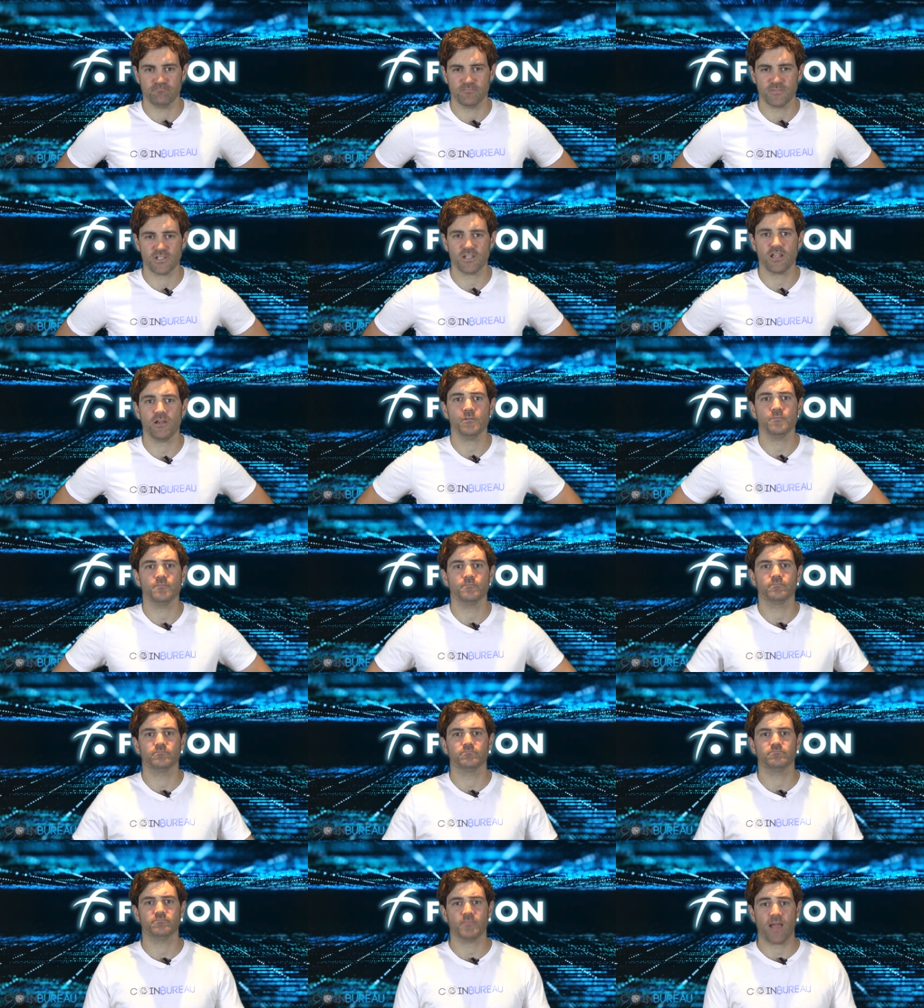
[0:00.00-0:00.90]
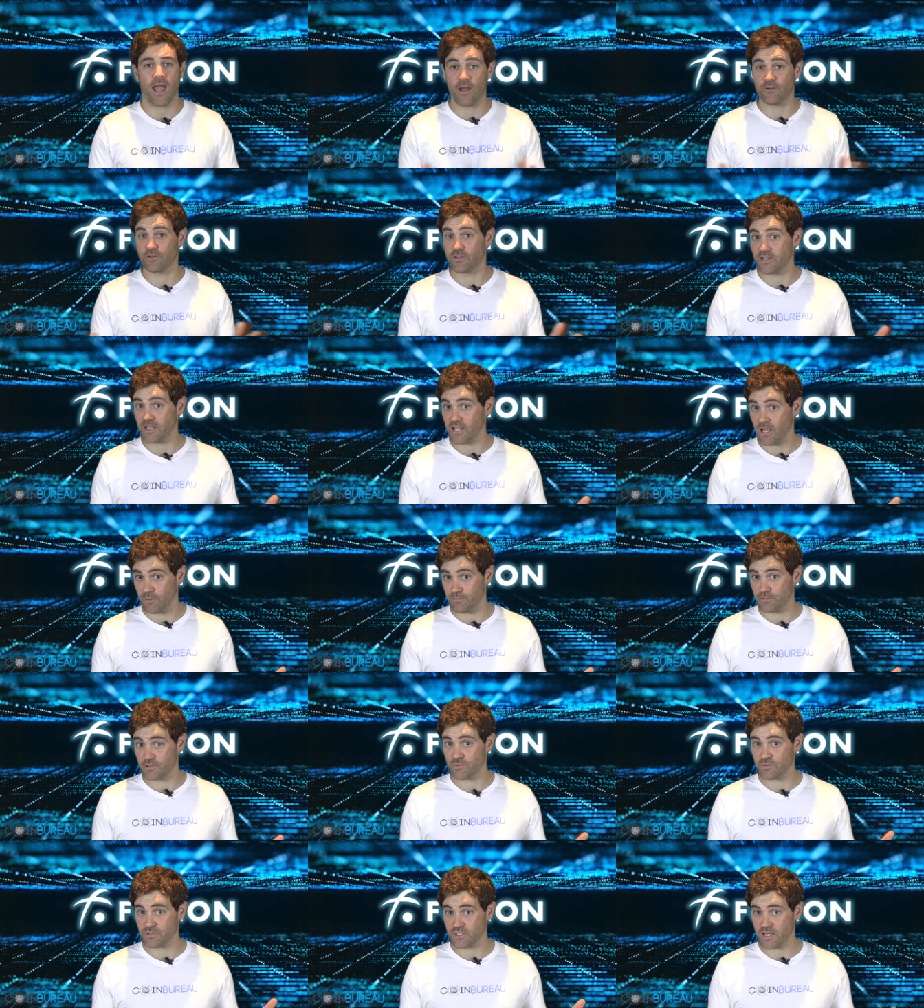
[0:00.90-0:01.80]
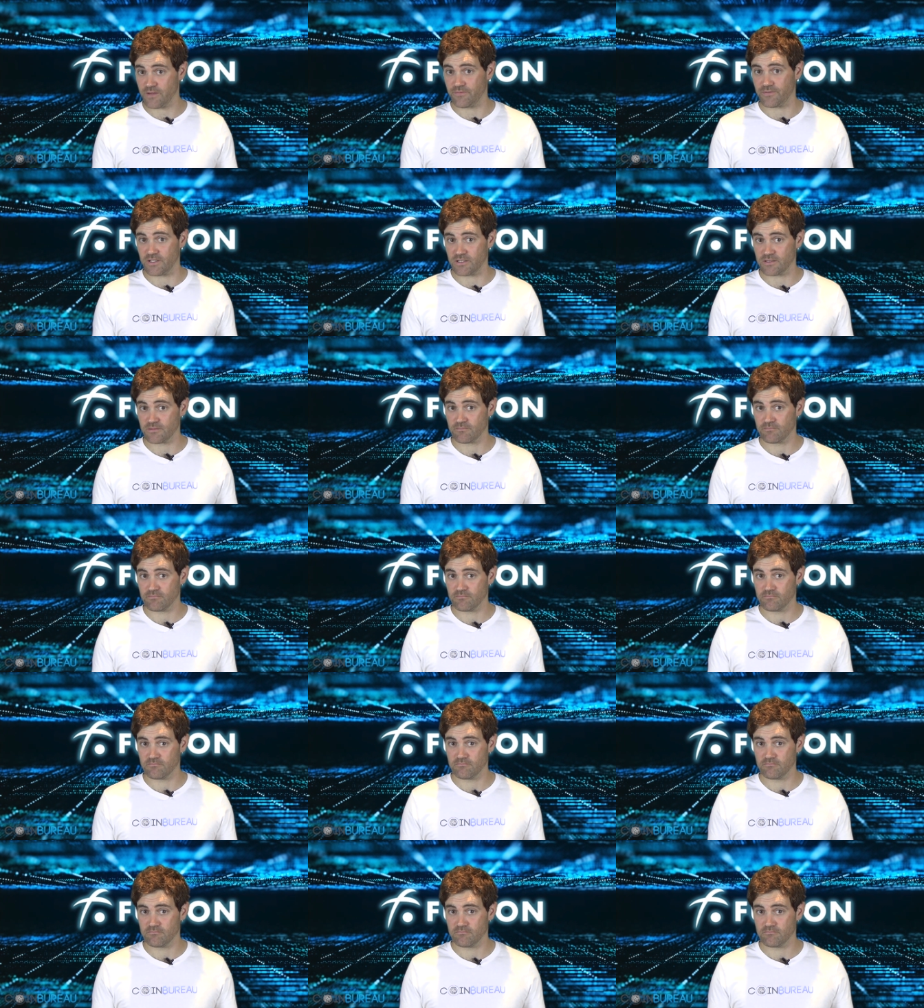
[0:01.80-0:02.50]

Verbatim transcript: So, how do they hope to achieve this?